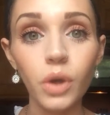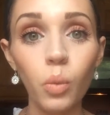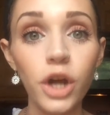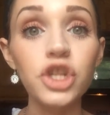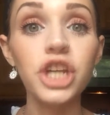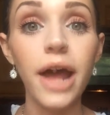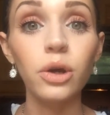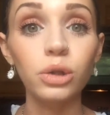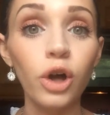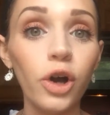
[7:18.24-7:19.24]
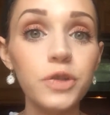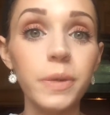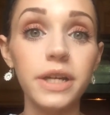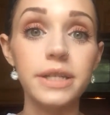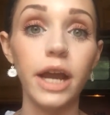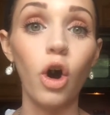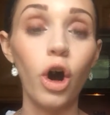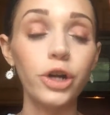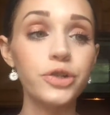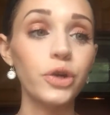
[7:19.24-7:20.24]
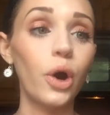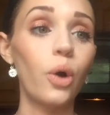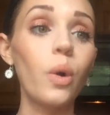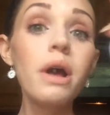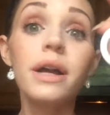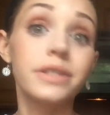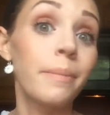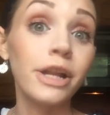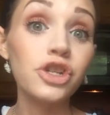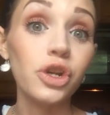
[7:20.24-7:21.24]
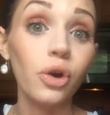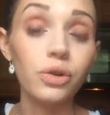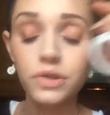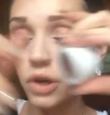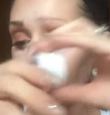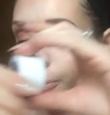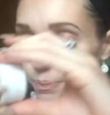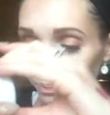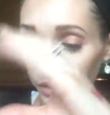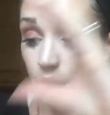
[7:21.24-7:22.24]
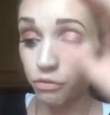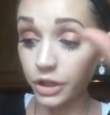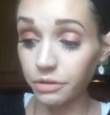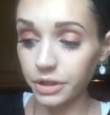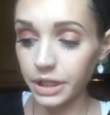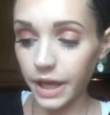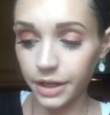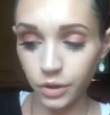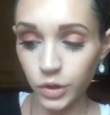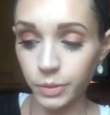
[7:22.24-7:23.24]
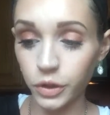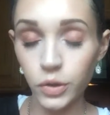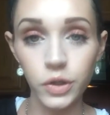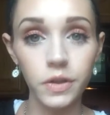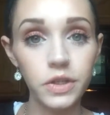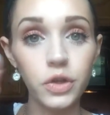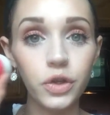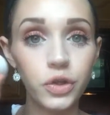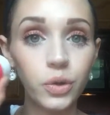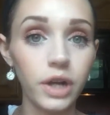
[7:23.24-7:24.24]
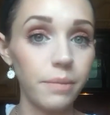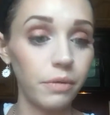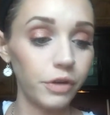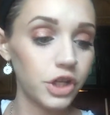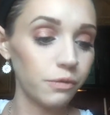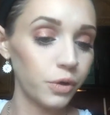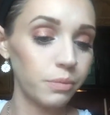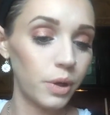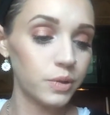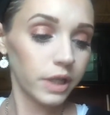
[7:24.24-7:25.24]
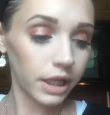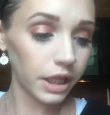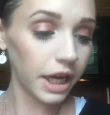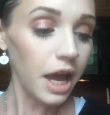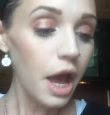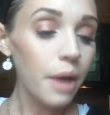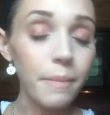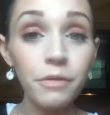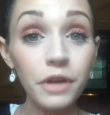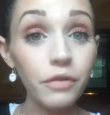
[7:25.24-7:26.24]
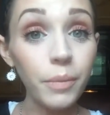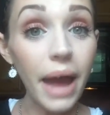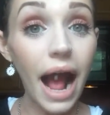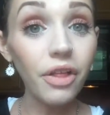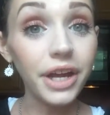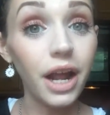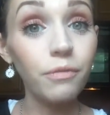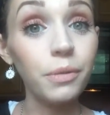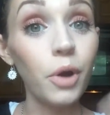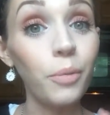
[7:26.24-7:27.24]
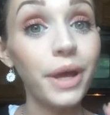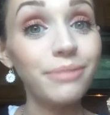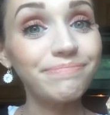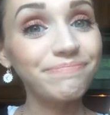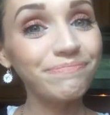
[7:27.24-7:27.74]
one shadow looks, because they are so dimensional. So I really, really like those. But these are the 2 that I've been reaching for the most lately. My favorite palette of the moment,